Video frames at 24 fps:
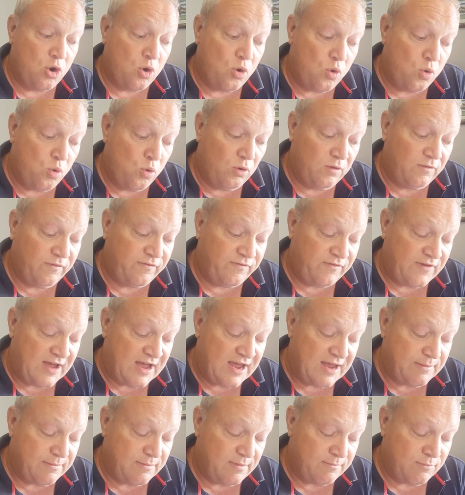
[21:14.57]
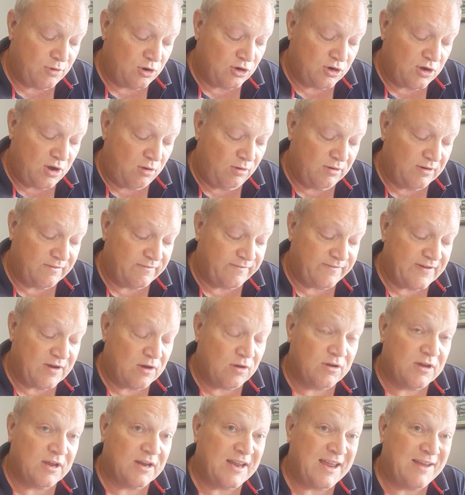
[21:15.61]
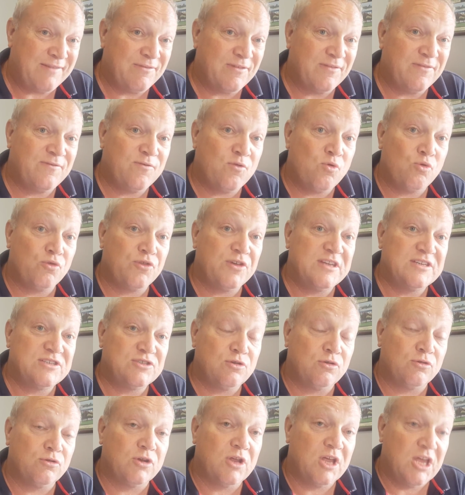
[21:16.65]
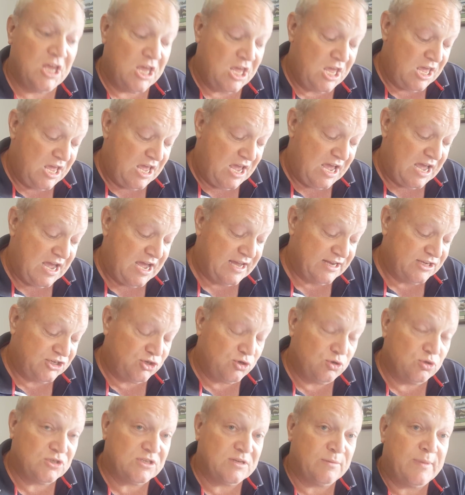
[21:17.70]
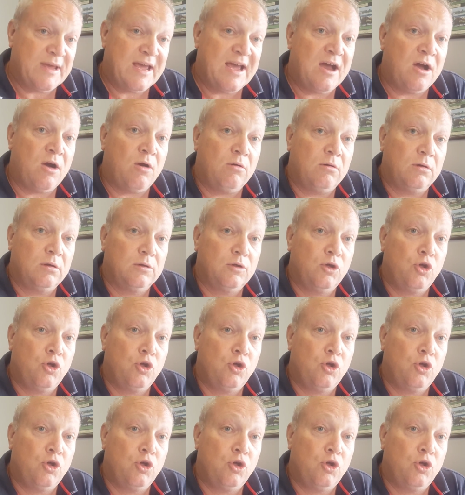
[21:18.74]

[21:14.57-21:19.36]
Hall of Fame, Mongolian Falcon, and for fourth he's gone Chusabao,